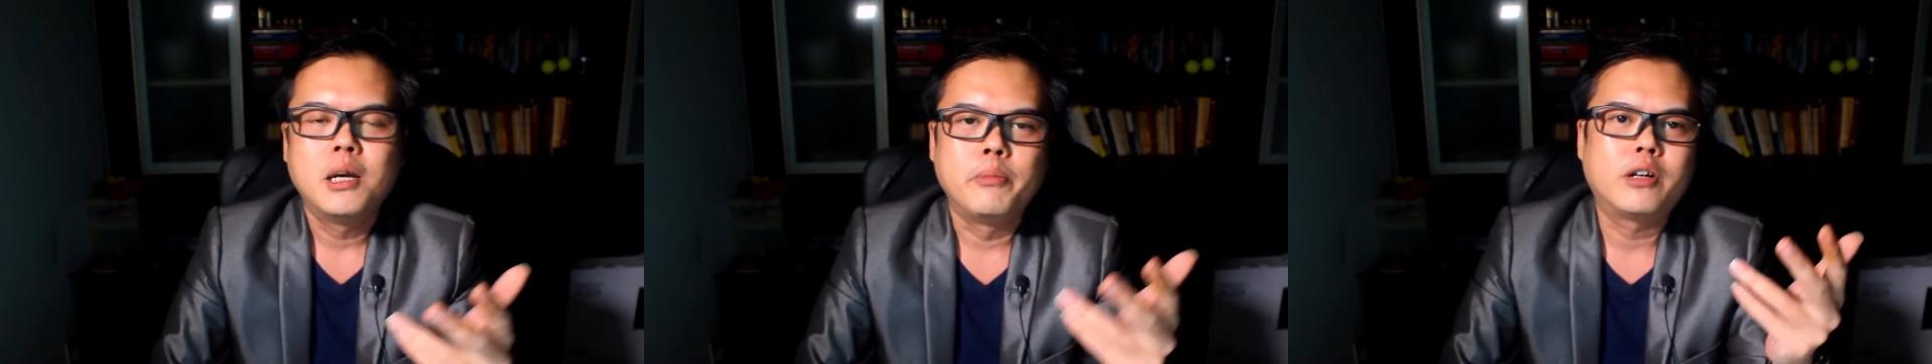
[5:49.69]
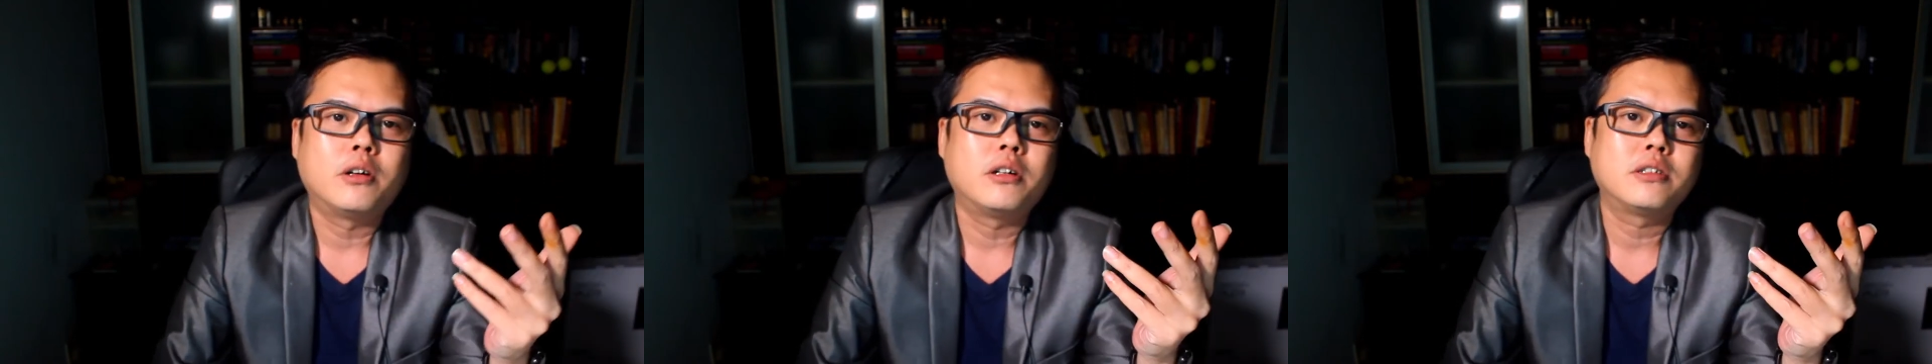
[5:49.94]

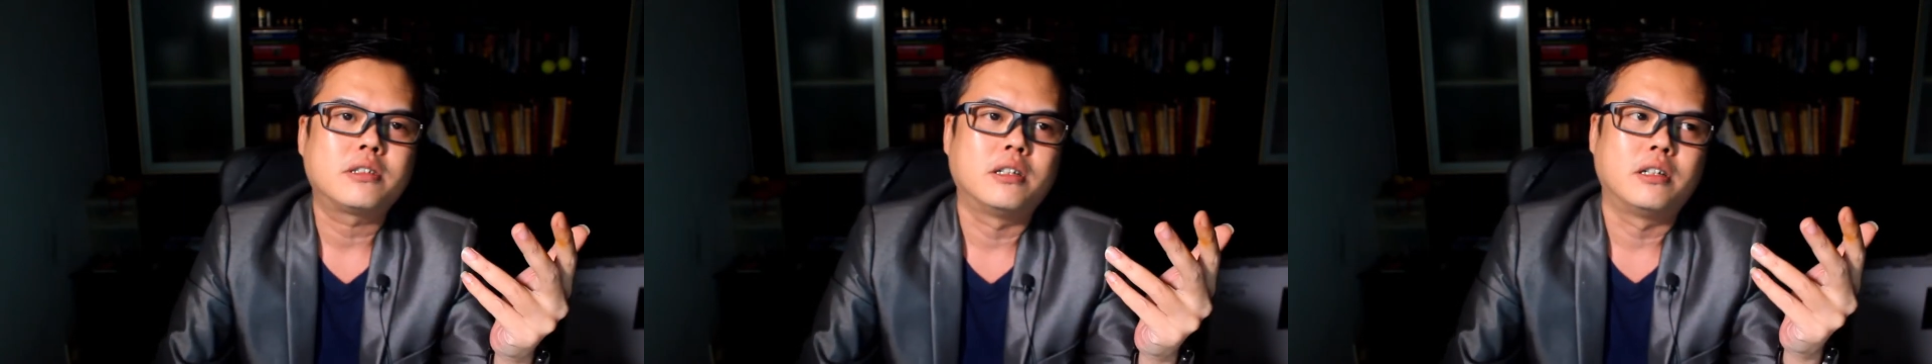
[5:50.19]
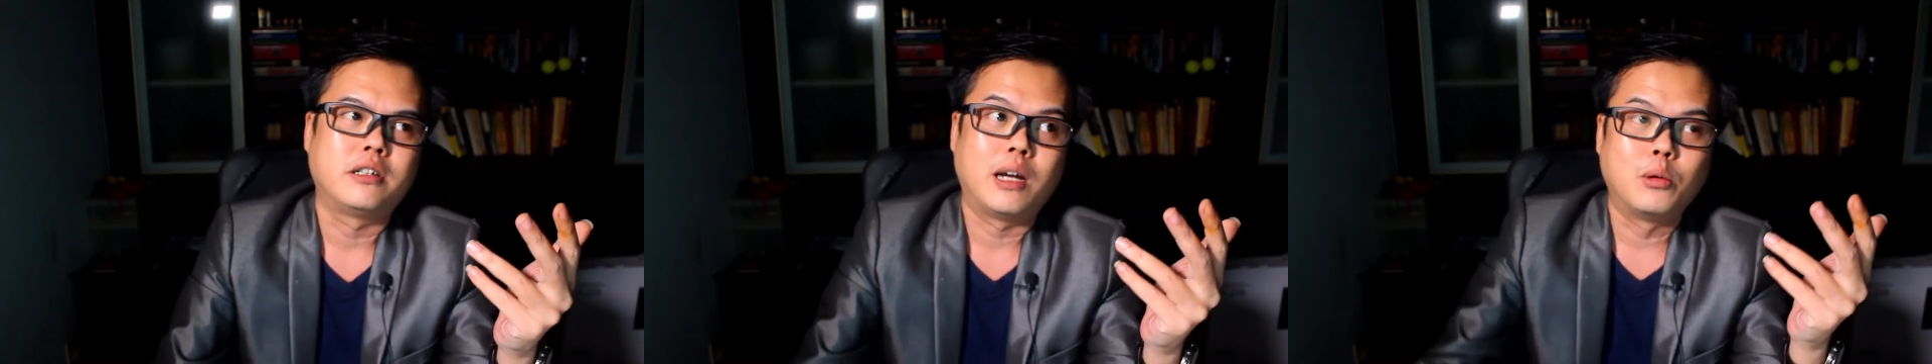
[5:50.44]
because
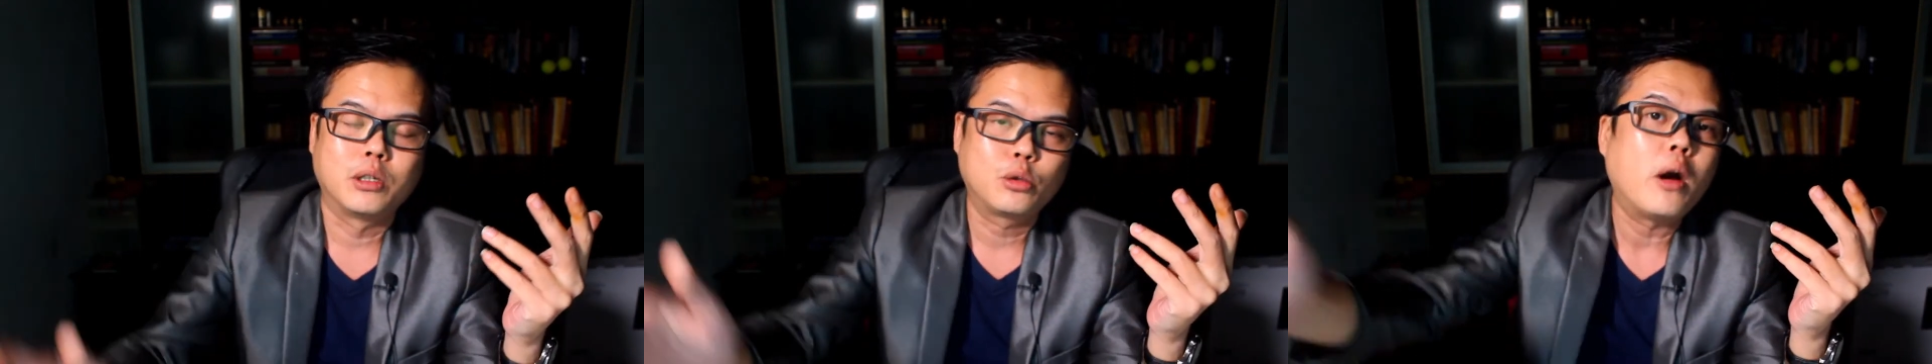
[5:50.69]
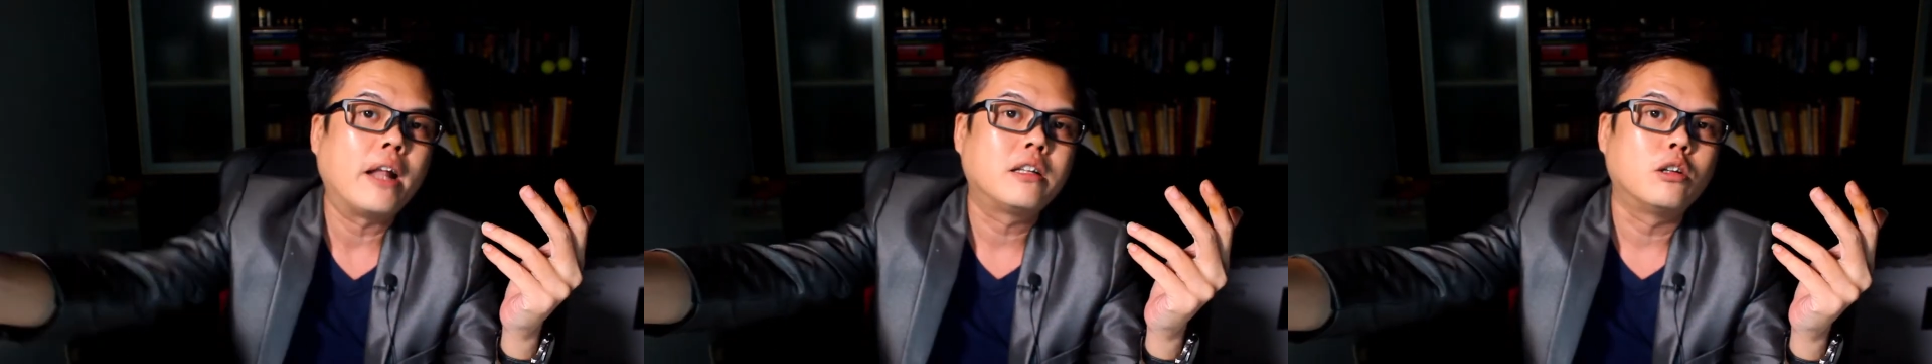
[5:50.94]
uh, there were
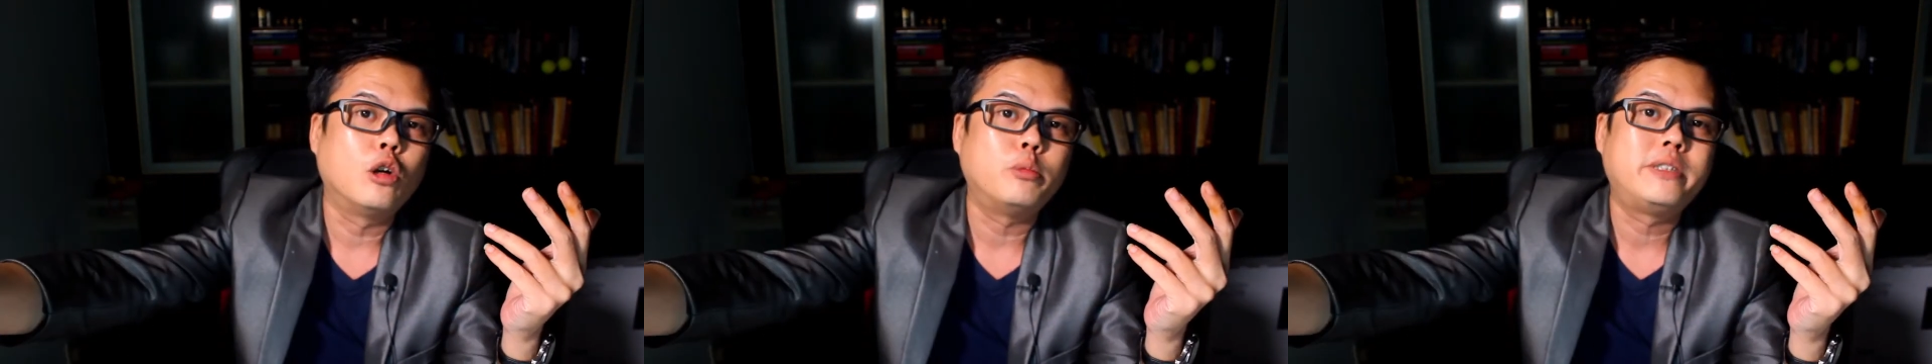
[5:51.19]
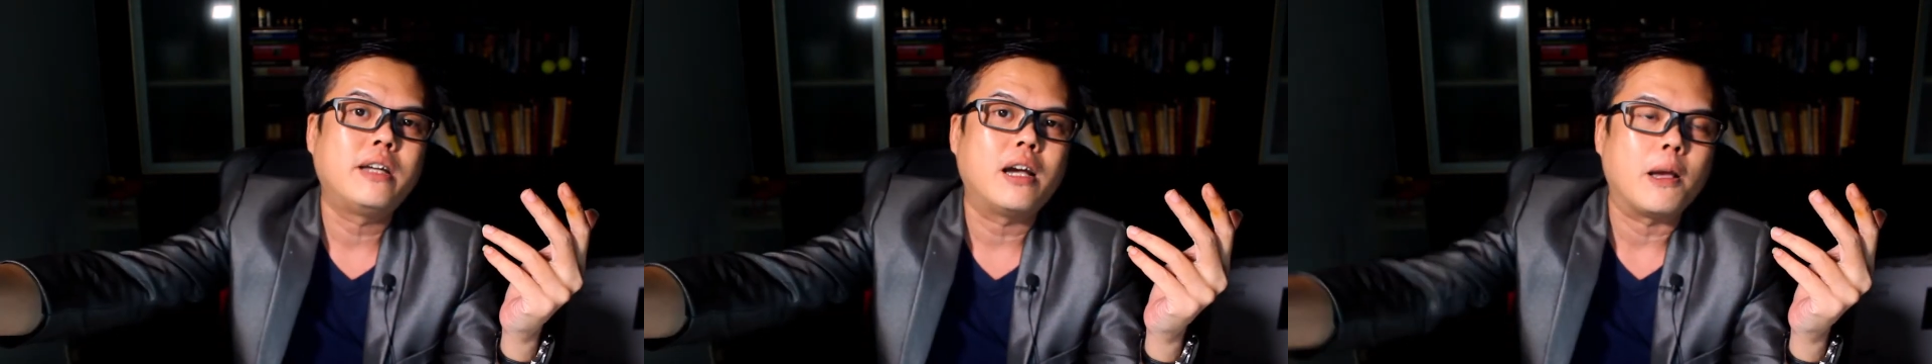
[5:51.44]
two
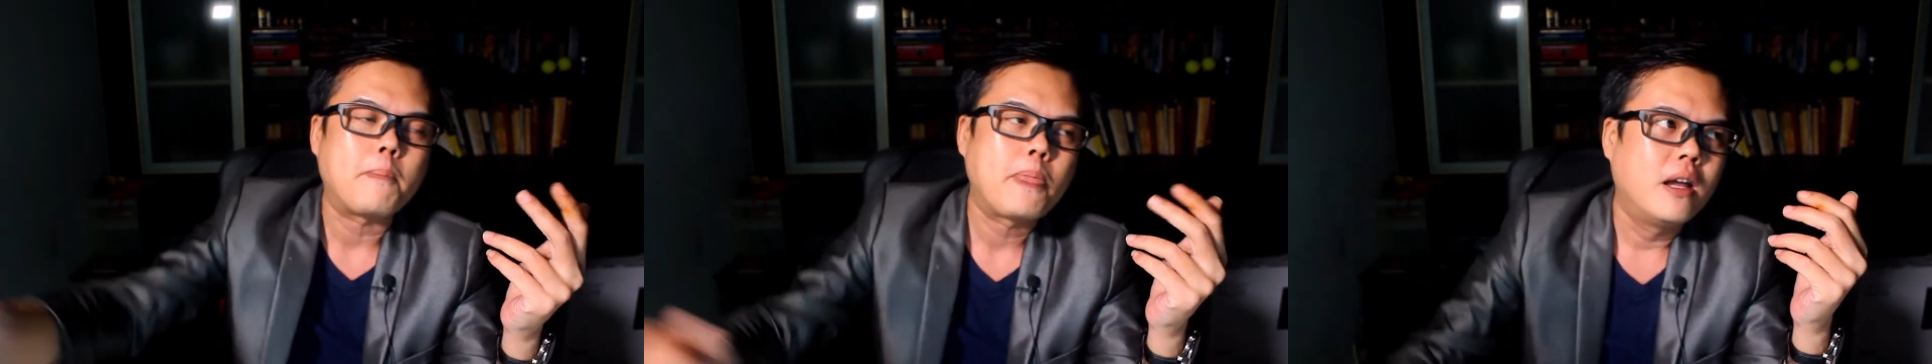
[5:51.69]
antelopes there.